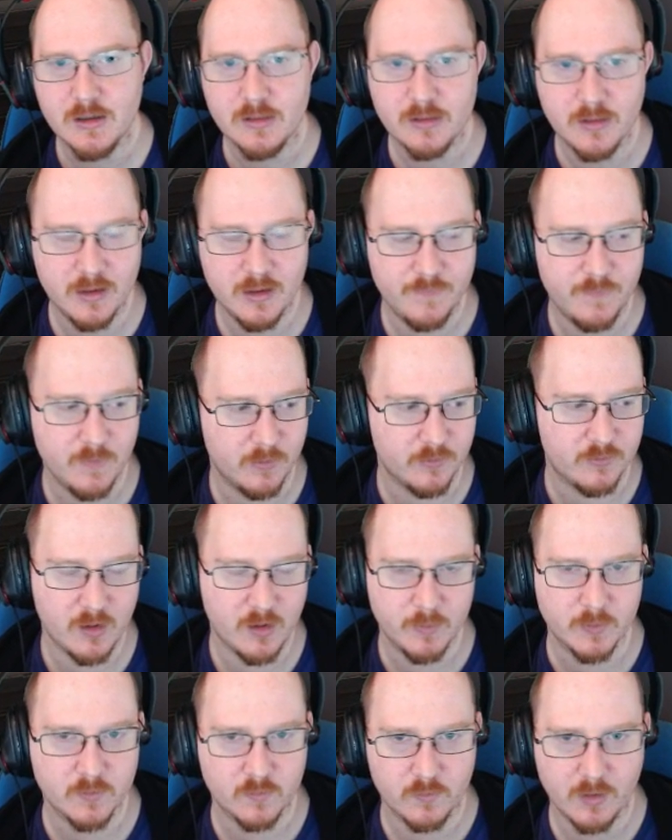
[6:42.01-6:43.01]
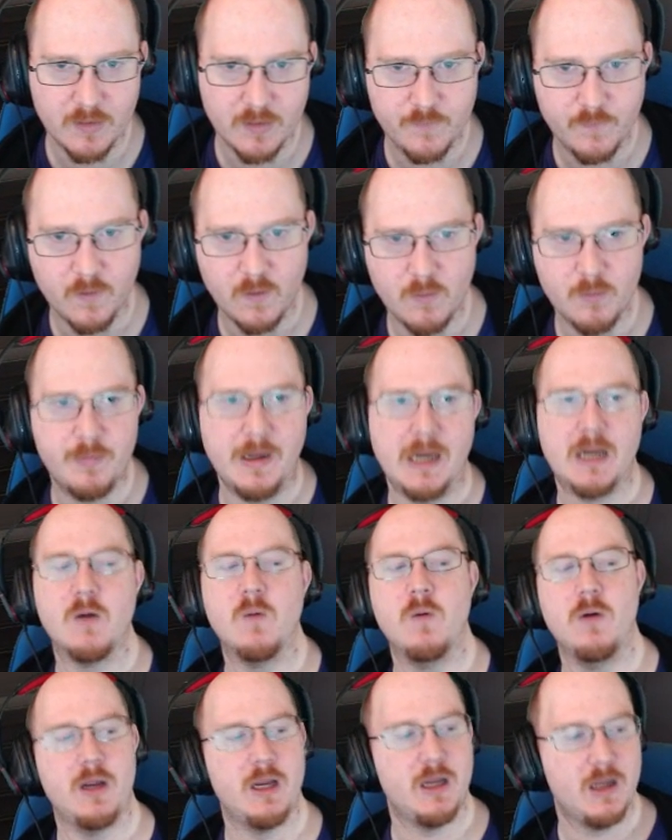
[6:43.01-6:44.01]
Then if you're in trouble, wraith form, back
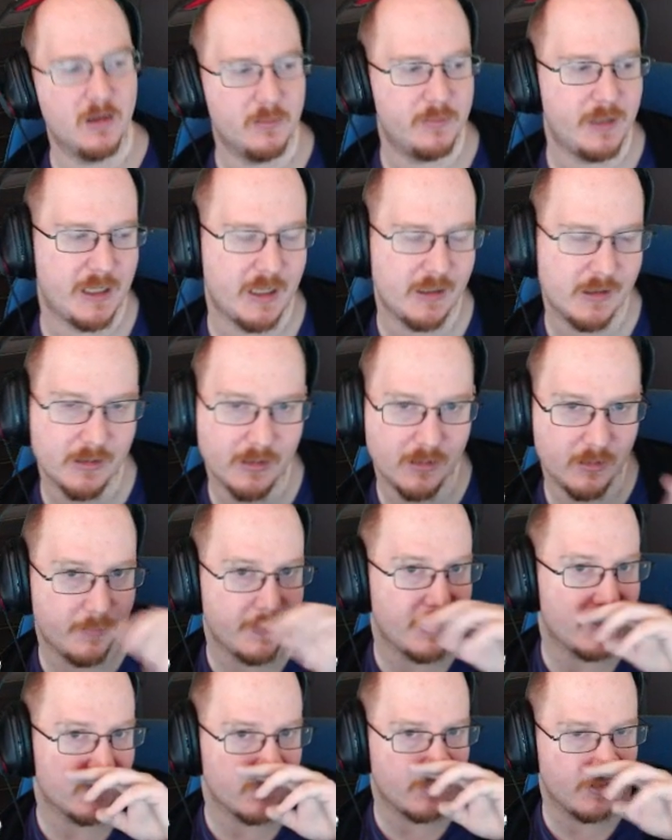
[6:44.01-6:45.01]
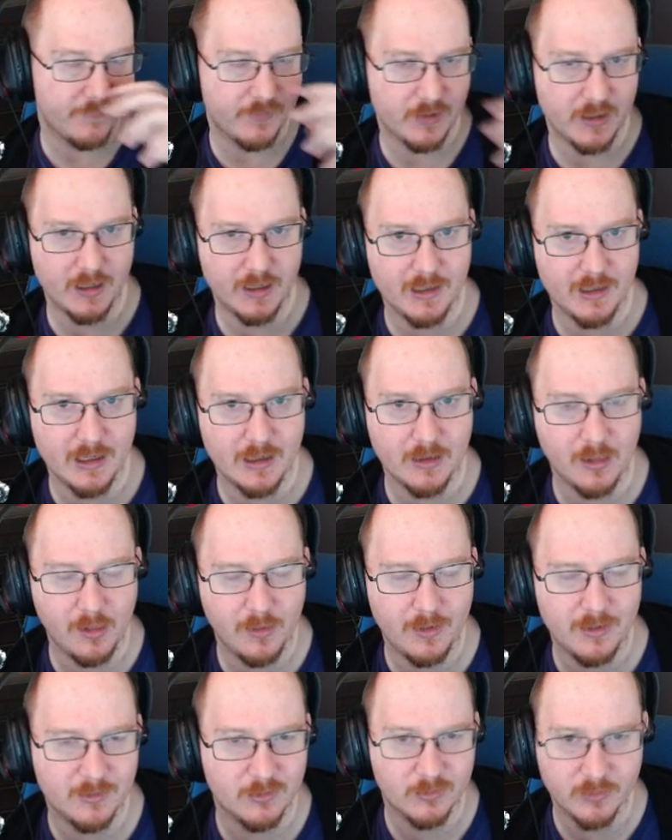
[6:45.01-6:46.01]
away, come back in a little bit as well. If you're getting
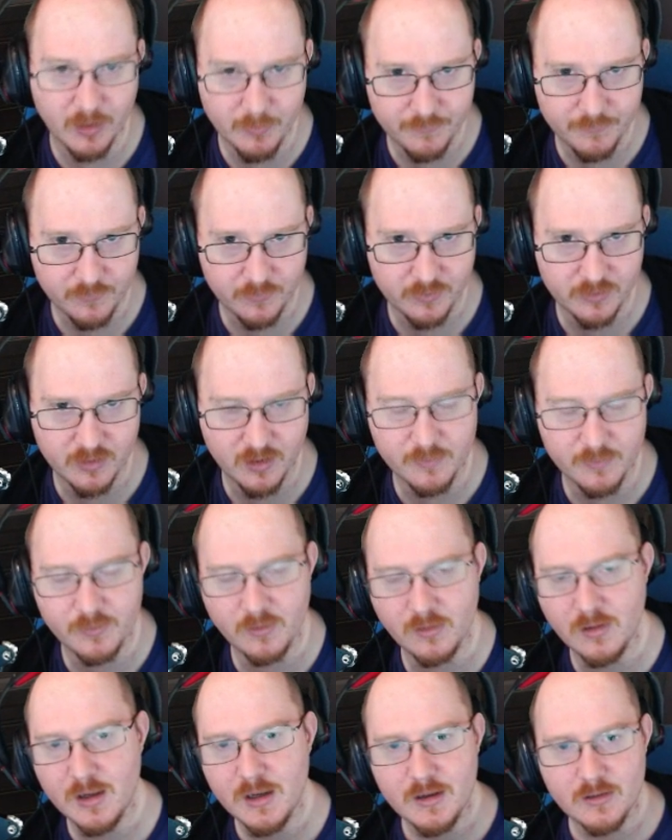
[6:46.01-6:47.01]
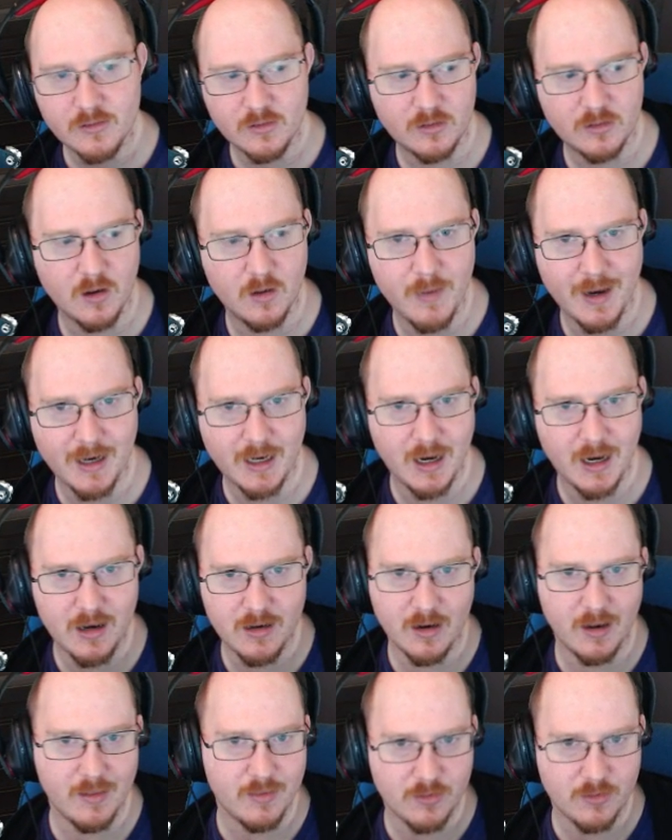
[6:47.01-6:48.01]
healed up, for example, just go back in
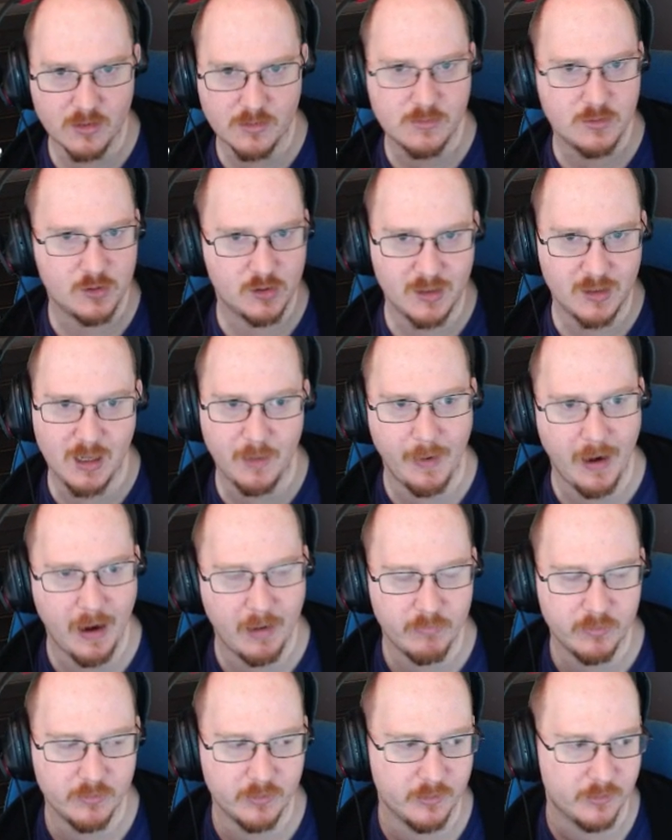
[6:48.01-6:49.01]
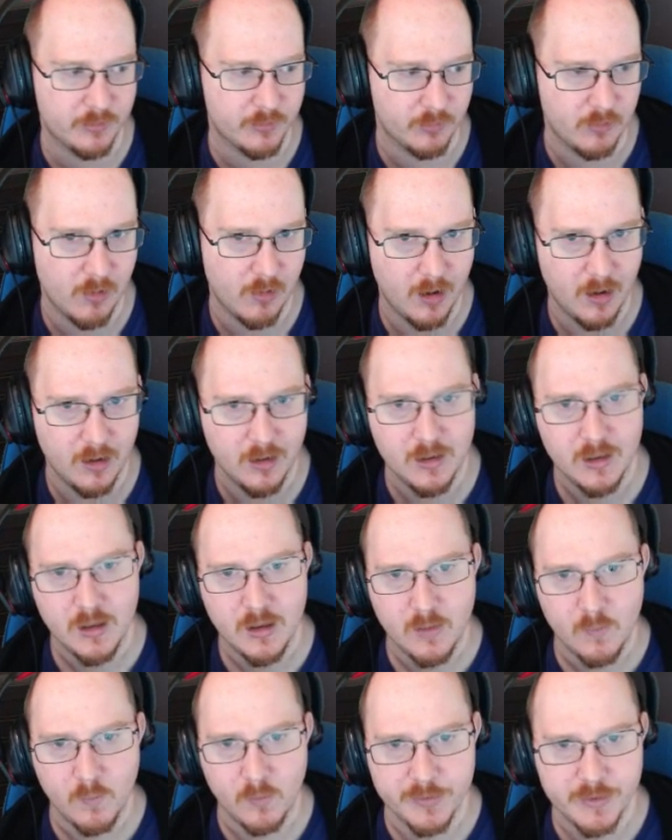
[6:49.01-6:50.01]
and just keep hammering through her.
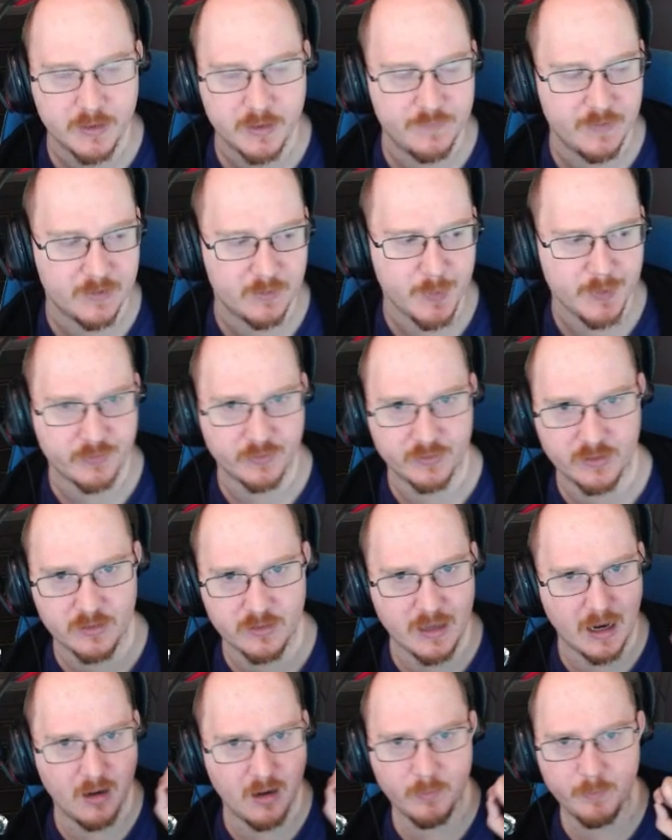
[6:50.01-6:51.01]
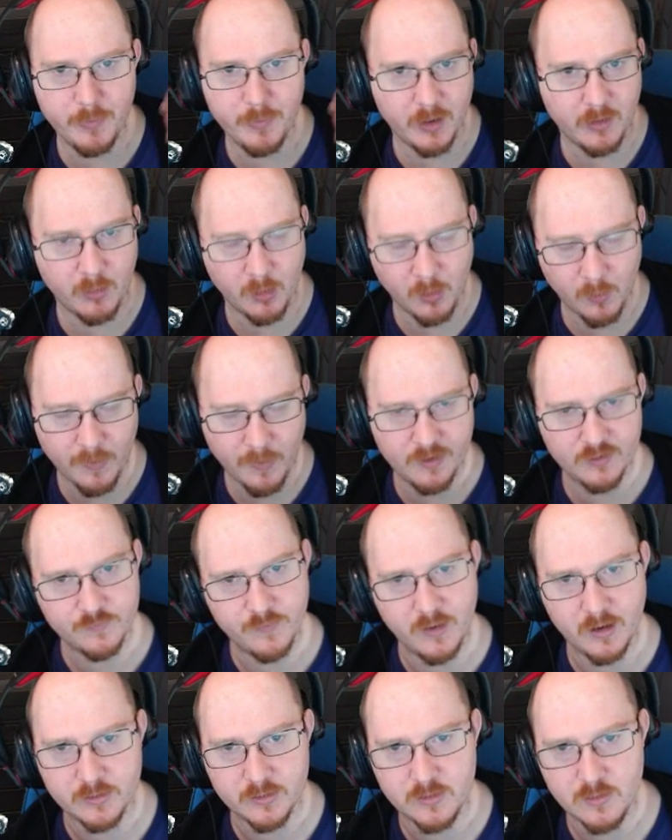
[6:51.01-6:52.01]
Once the defense matrix is down, blow her away as
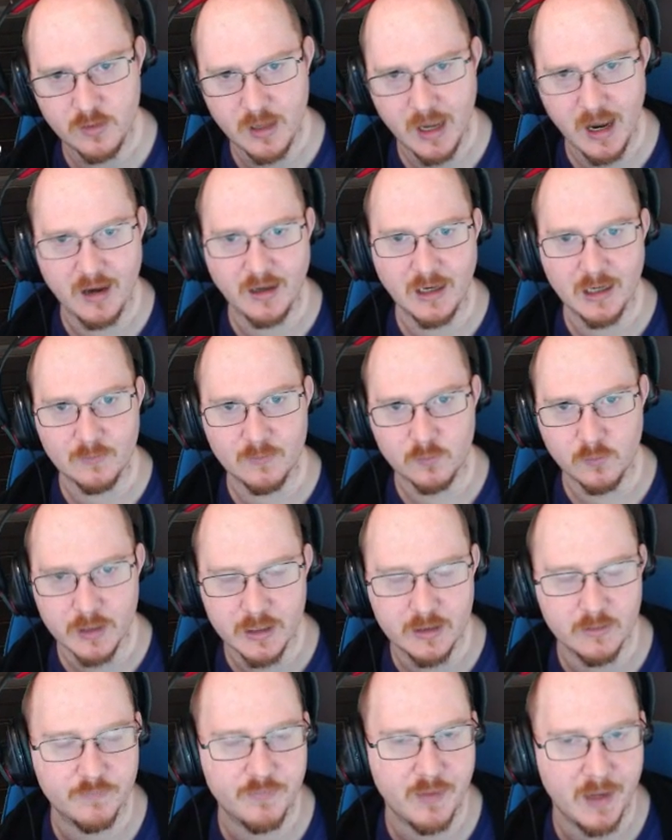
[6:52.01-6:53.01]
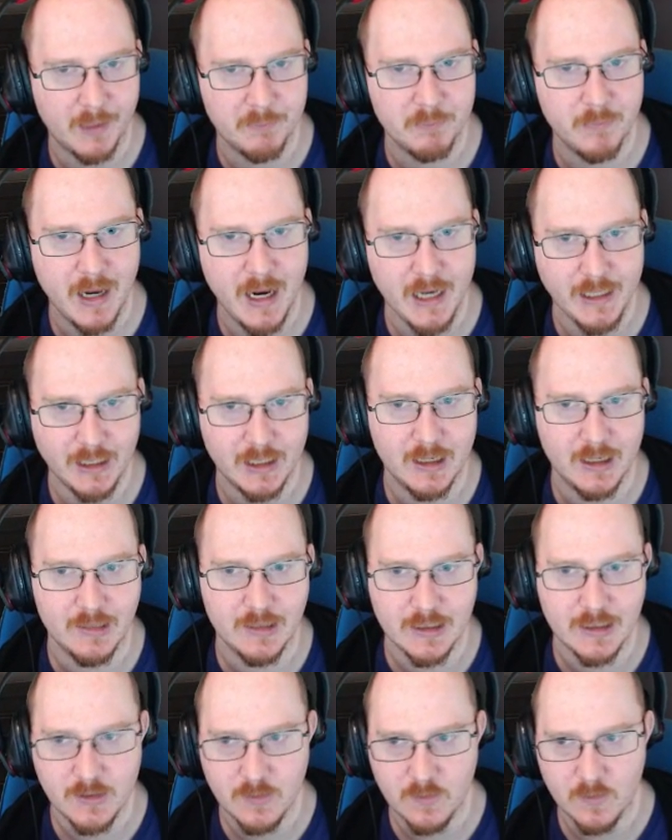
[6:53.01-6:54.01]
fast as you can. Get rid of that mech, and
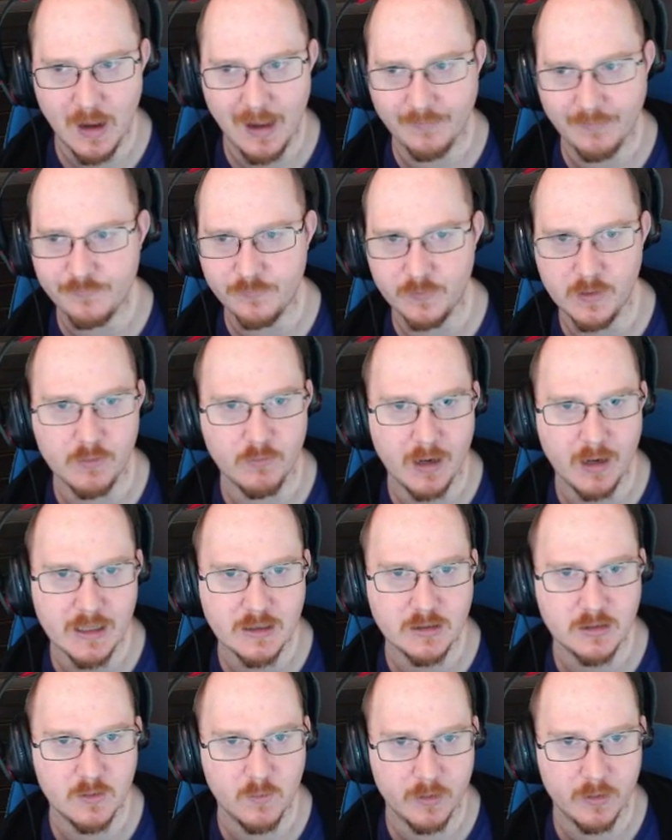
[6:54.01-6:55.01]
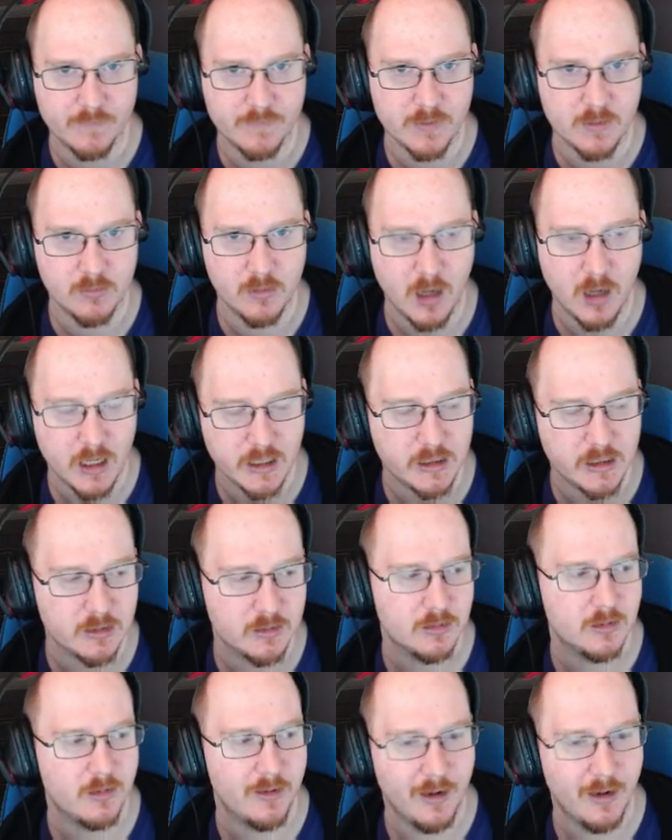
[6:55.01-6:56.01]
then you have free reign to do whatever you like.
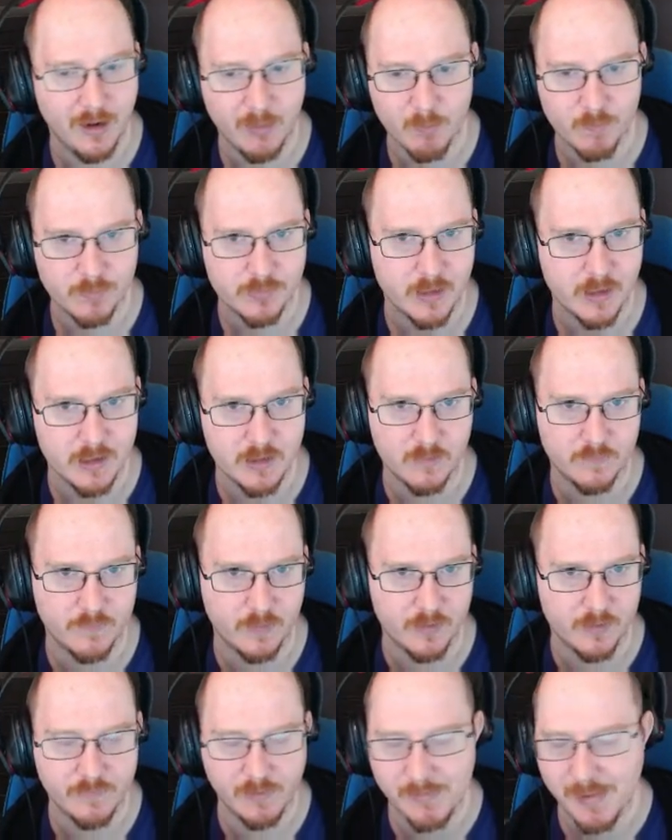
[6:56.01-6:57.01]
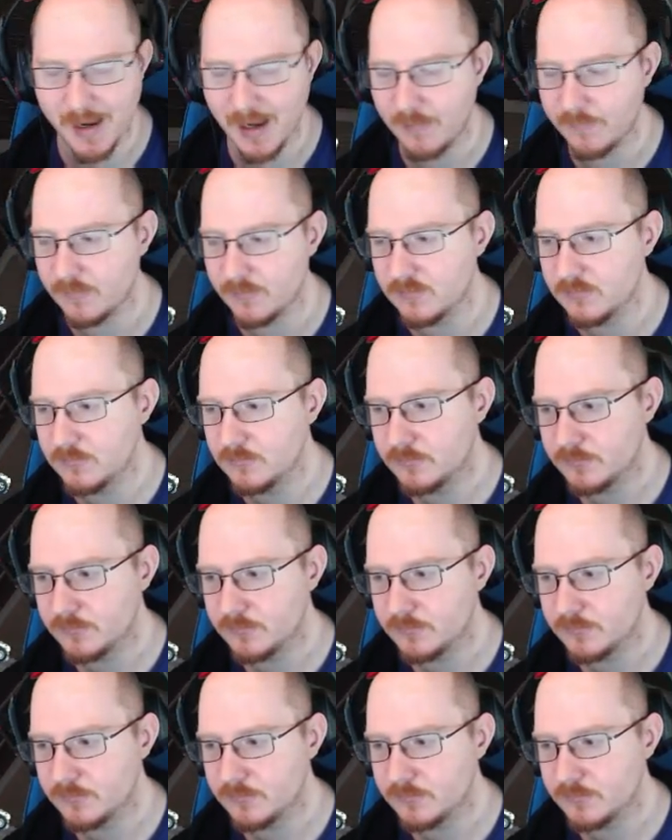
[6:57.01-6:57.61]
Then you're very, very powerful.